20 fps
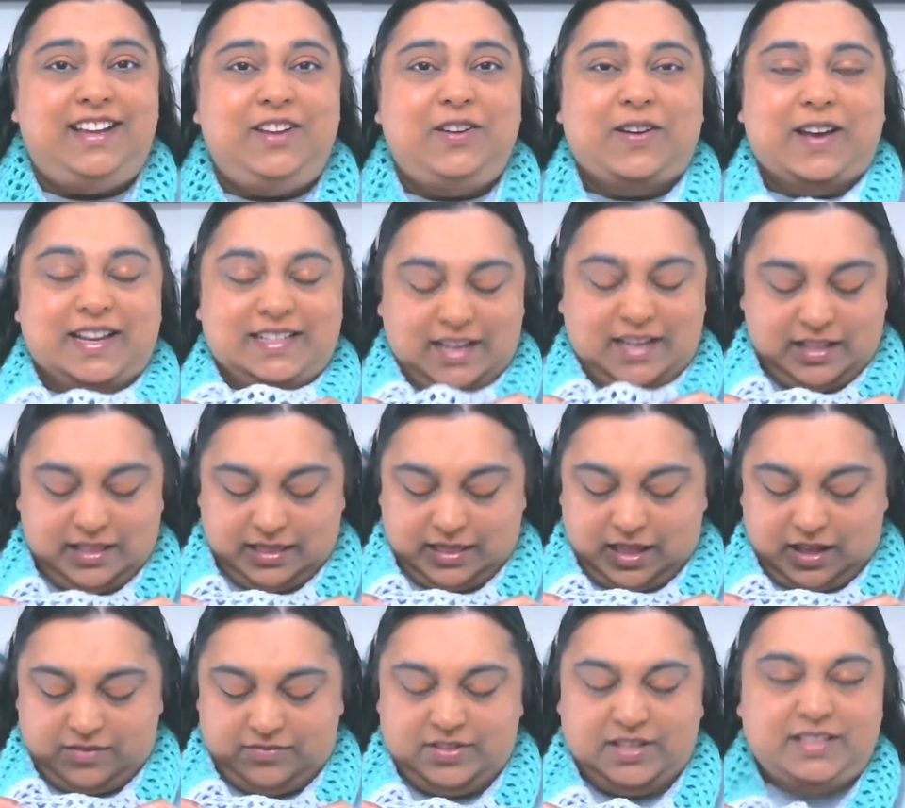You guys, I
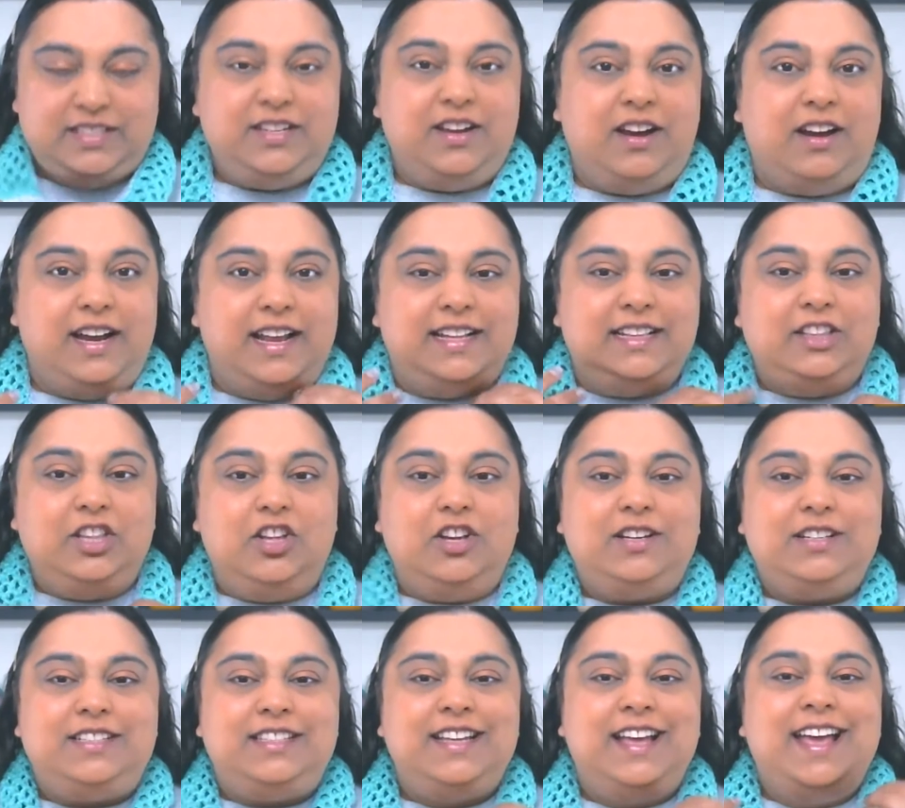love this yarn.
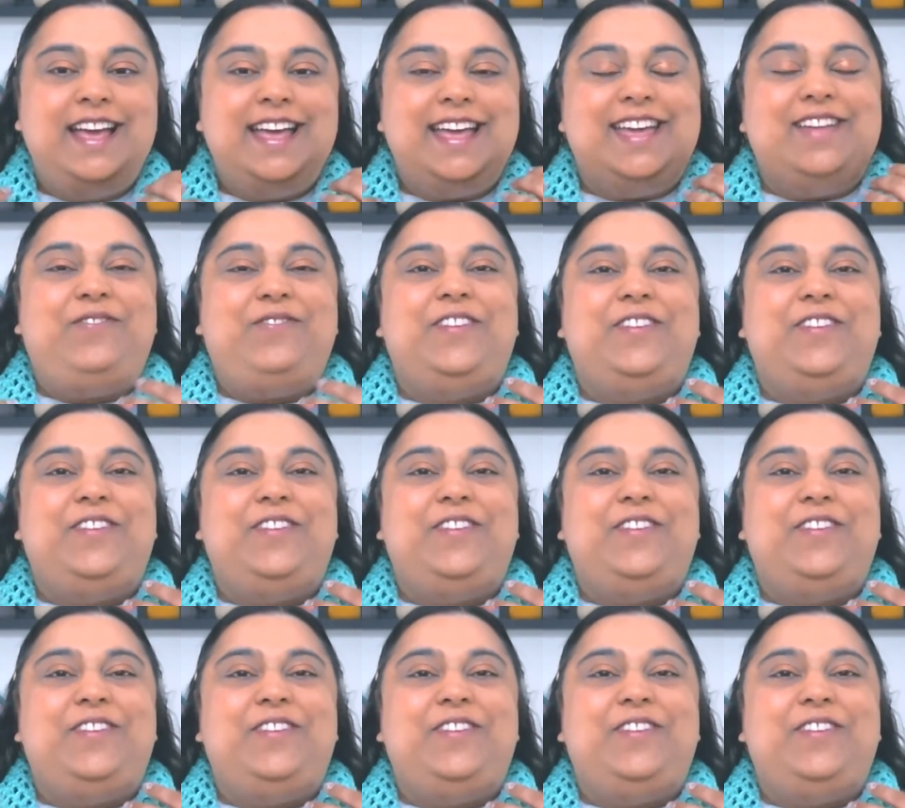It